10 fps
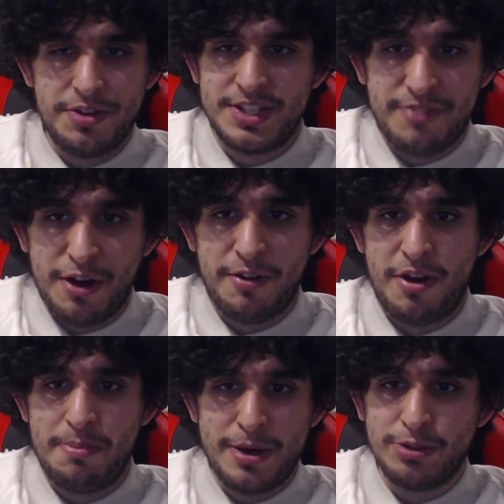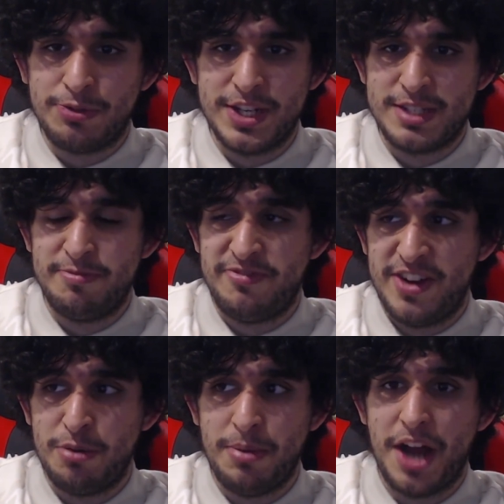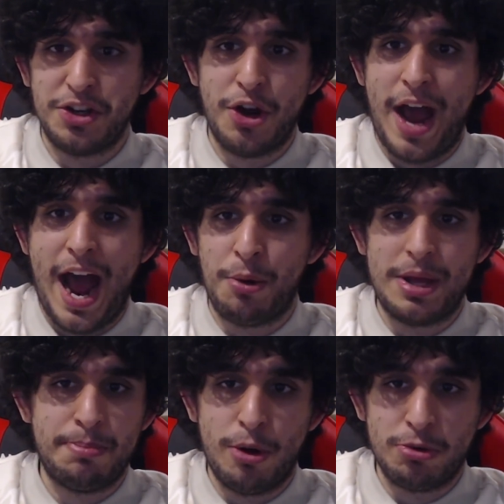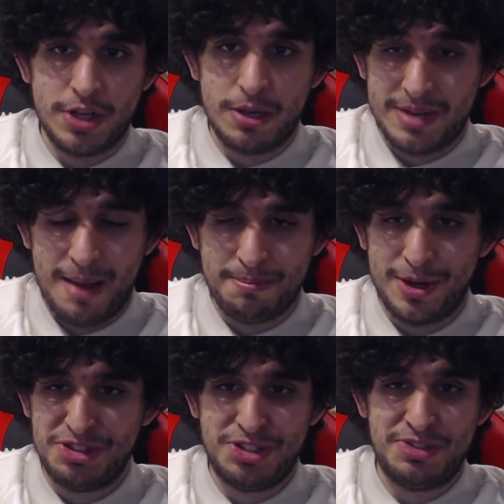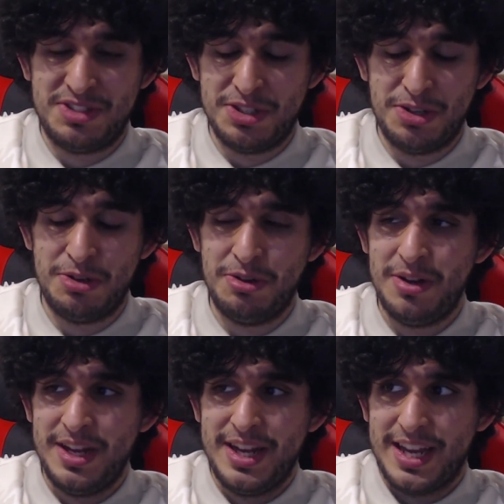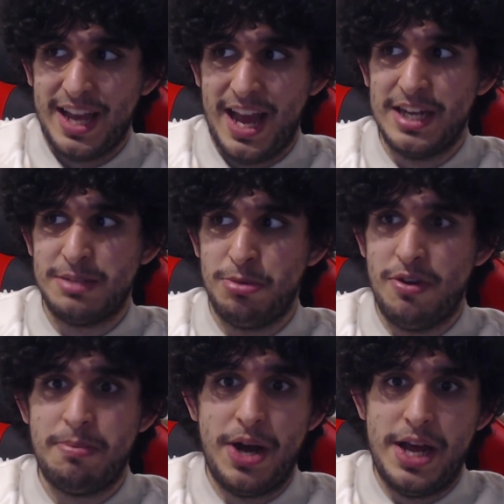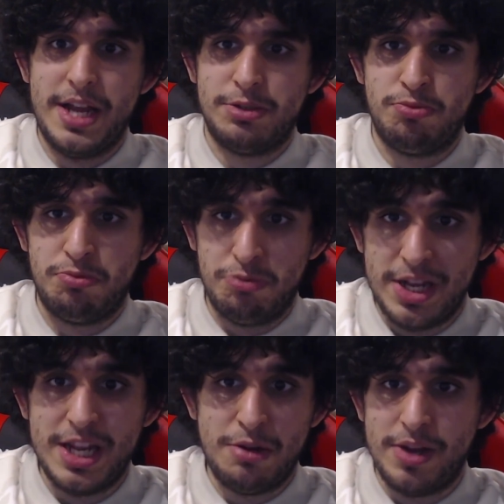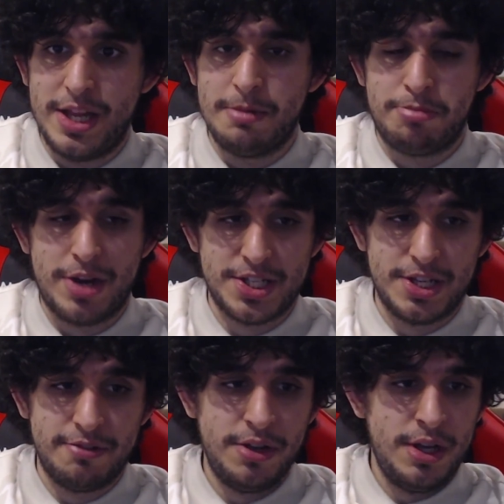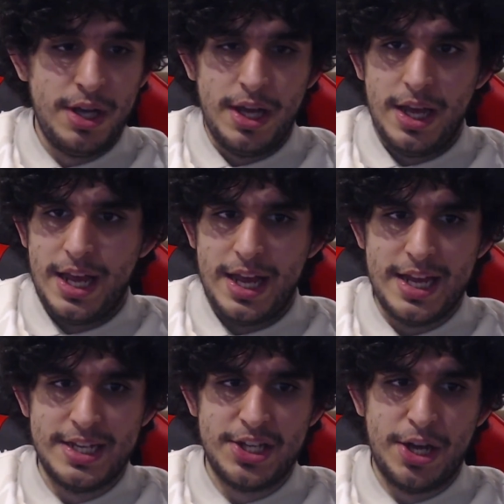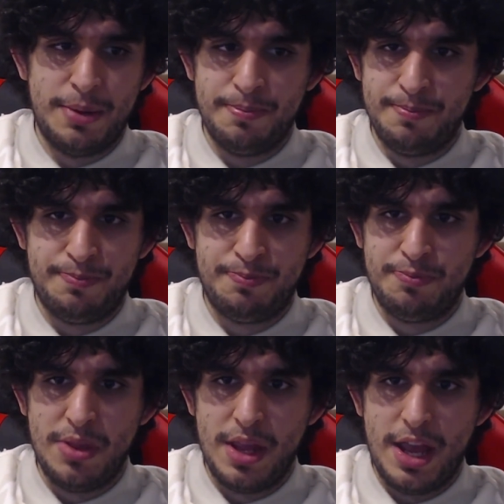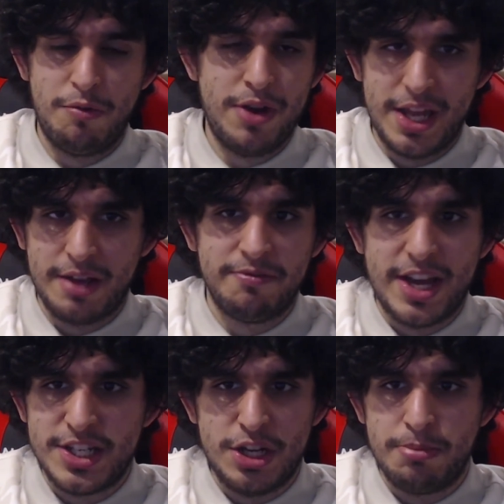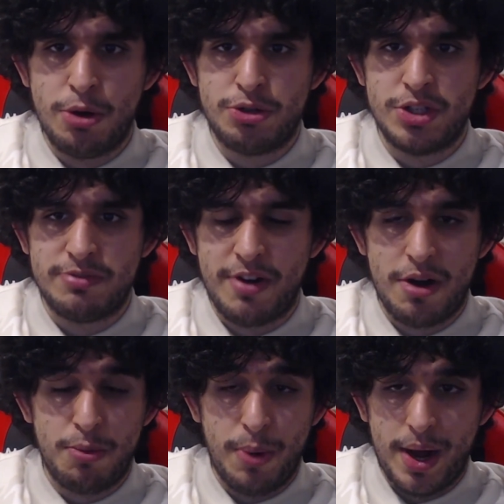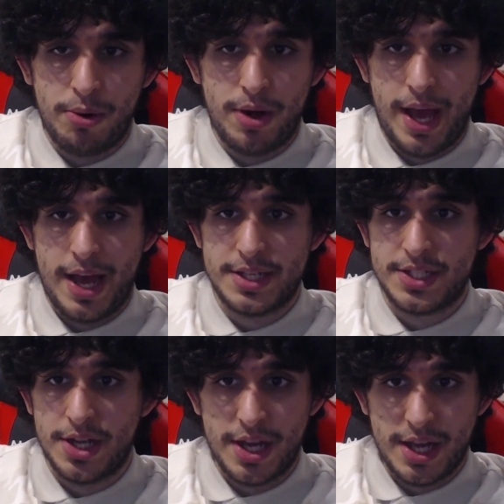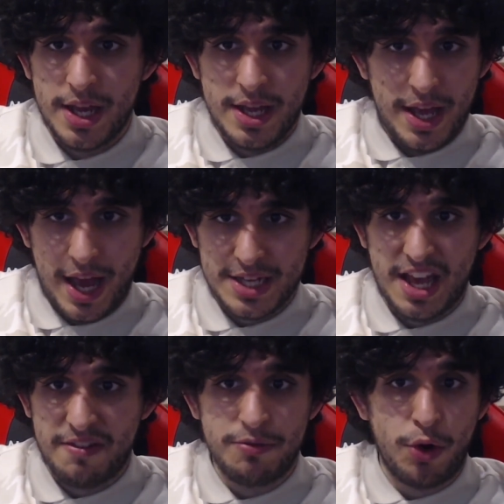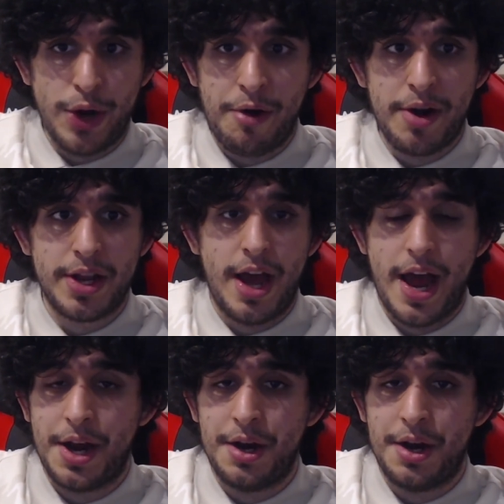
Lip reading: felt very built for this film. I don't know how he bulked up that much to get in this movie, but it's really, really impressive. He really conveys the emotions very well as Kevin Von Erich, and